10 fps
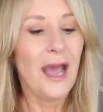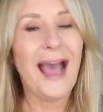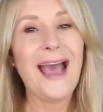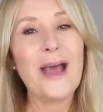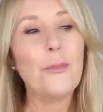
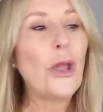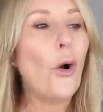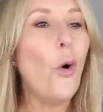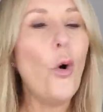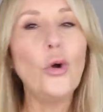Uh, we
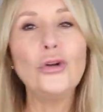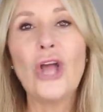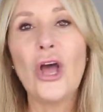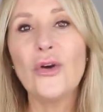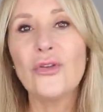all
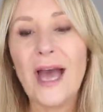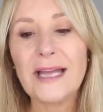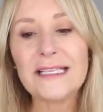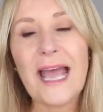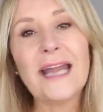know
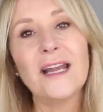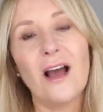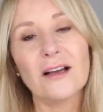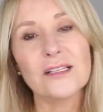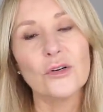that Tan
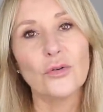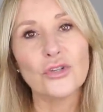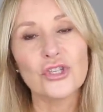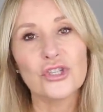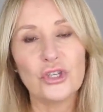Luxe
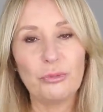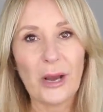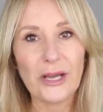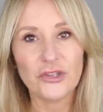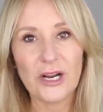launched
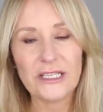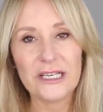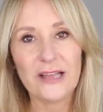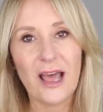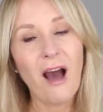
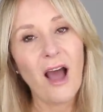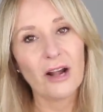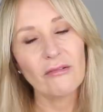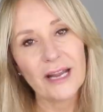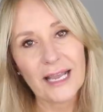Hydrator, their
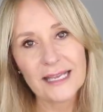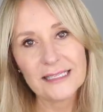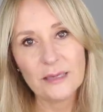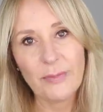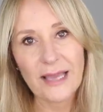hyaluronic
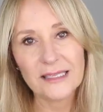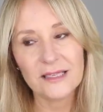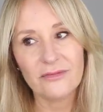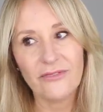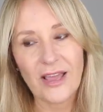acid
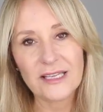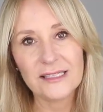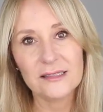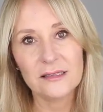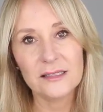based
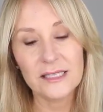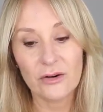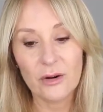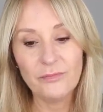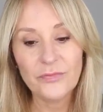face
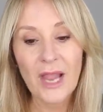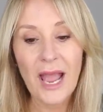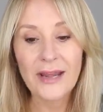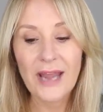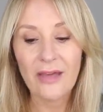serum,
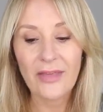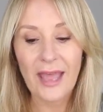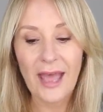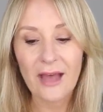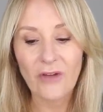and now they
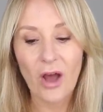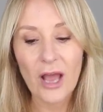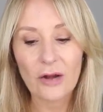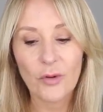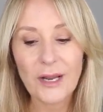have
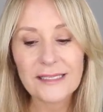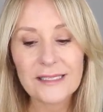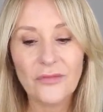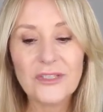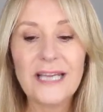hyaluronic
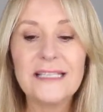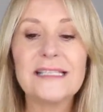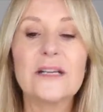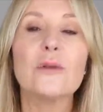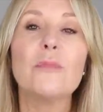self tan
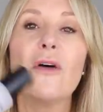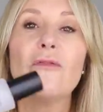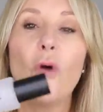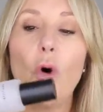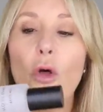serum
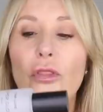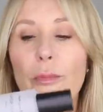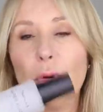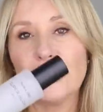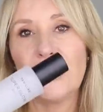for the
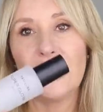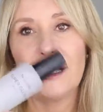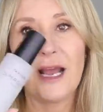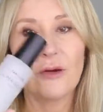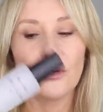body.
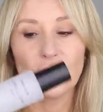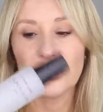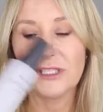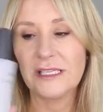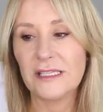And how
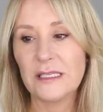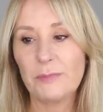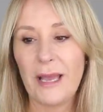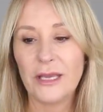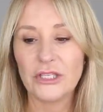gorgeous is this
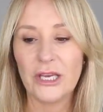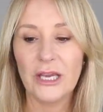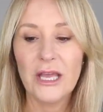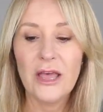packaging?